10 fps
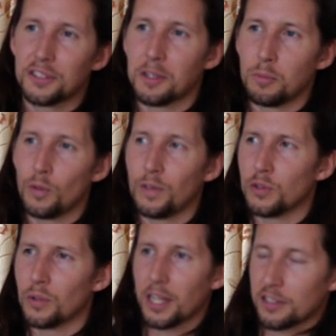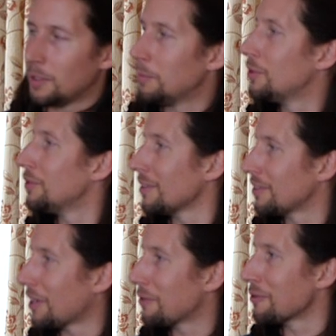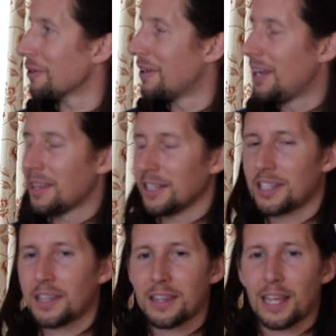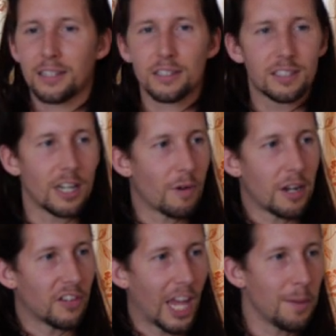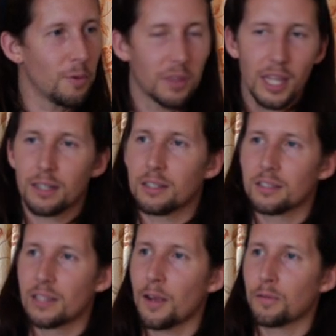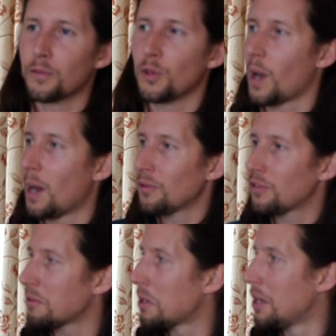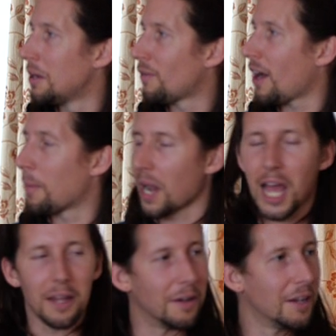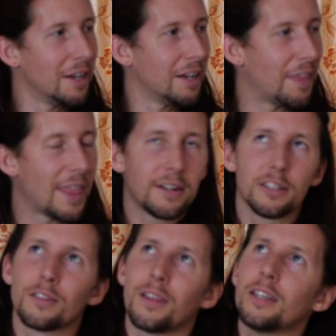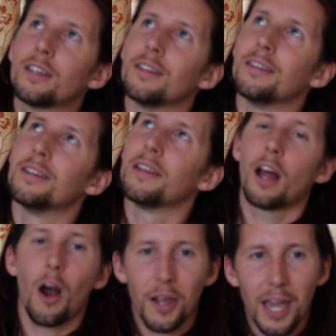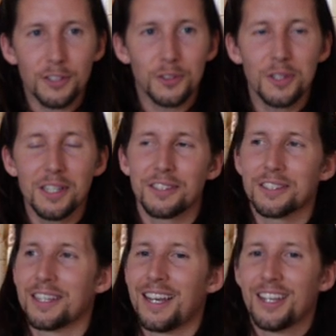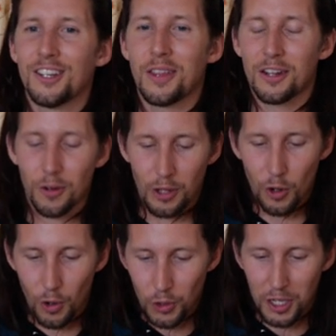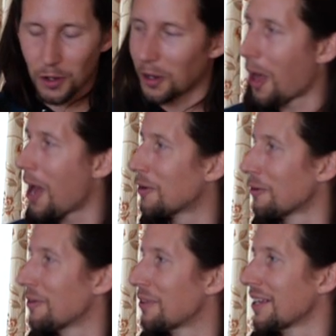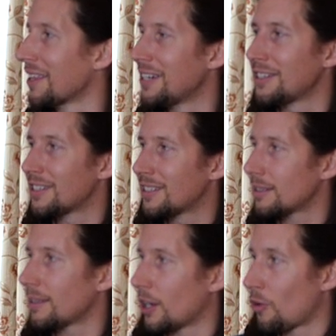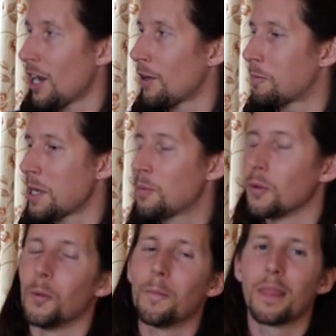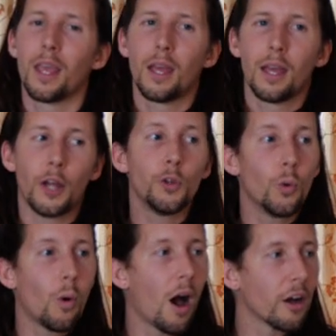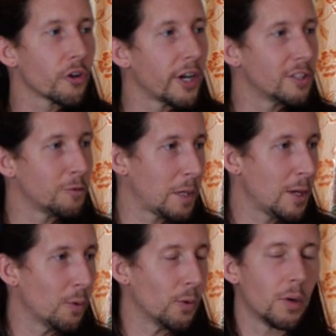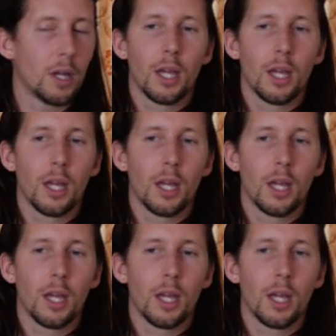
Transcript: certain movies or like Simpsons, etc., they said that they just sit around a table and they just stare for a few hours without a plan. And they're just thinking and they're like, okay, let's do this. You know, they're not looking online or anything. They're creative people. And you are creative people